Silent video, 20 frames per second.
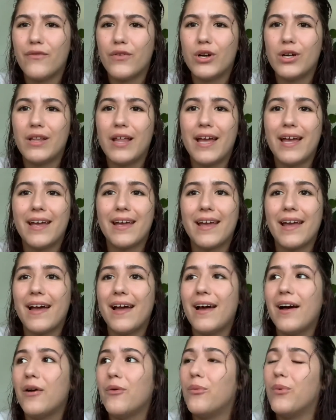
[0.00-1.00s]
or like
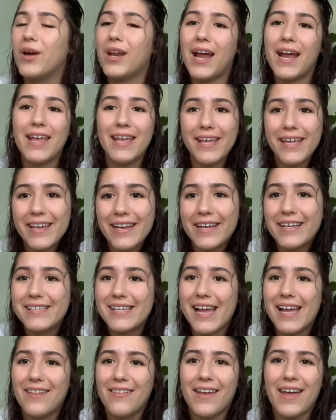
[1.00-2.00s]
what I eat in a
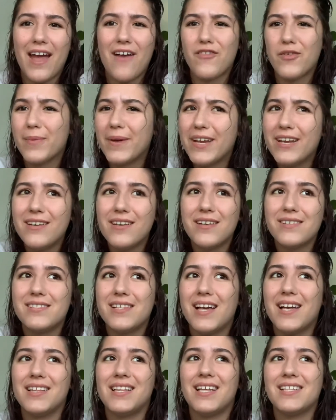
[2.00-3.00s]
day, like everybody does
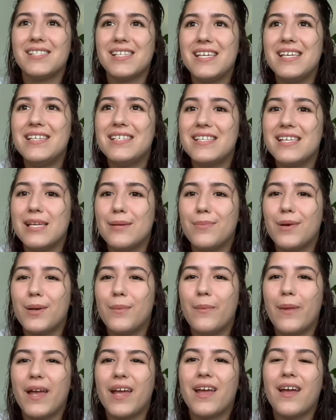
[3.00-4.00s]
that, that's easy, but I'm
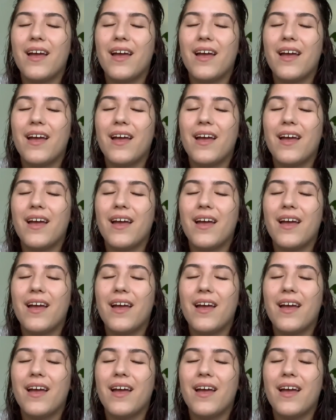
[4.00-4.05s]
like,